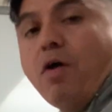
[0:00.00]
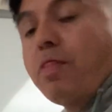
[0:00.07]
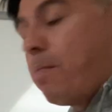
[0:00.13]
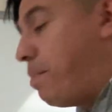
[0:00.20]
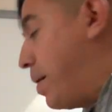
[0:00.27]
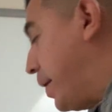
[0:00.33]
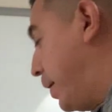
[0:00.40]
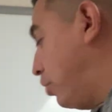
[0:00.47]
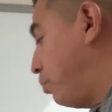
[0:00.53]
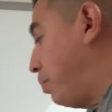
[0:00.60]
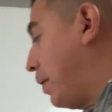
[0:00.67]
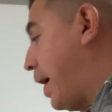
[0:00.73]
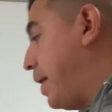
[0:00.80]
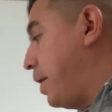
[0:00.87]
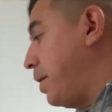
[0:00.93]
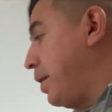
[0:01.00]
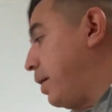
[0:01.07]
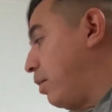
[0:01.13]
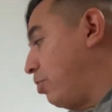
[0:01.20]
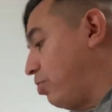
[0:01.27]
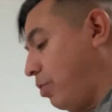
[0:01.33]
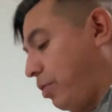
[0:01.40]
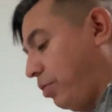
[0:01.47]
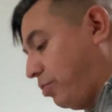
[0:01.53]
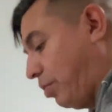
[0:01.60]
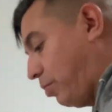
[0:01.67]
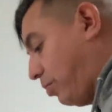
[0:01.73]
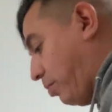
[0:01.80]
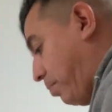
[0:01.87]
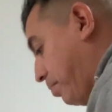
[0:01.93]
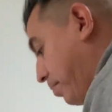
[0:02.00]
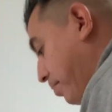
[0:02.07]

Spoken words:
the biggest planet in our solar system.